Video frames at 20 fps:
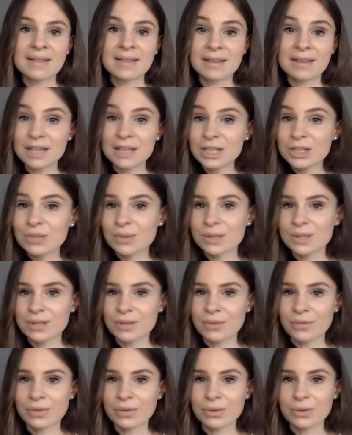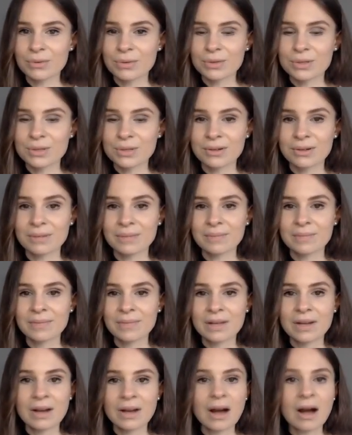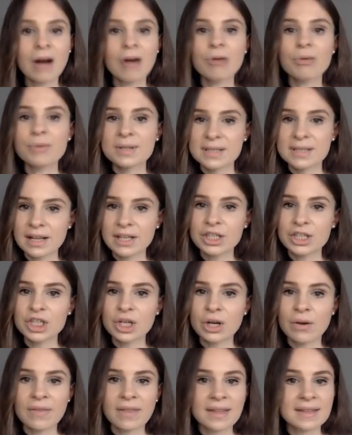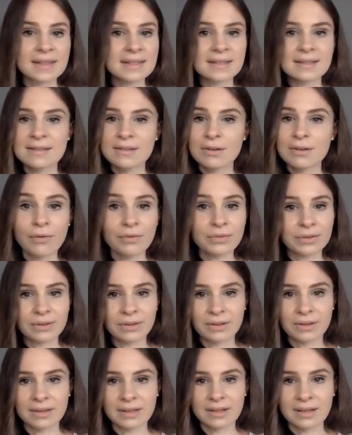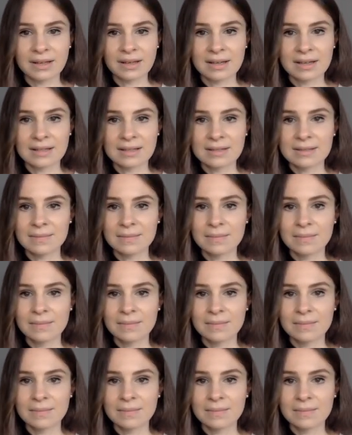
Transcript: the interest of the user, our results show that this is often not the case.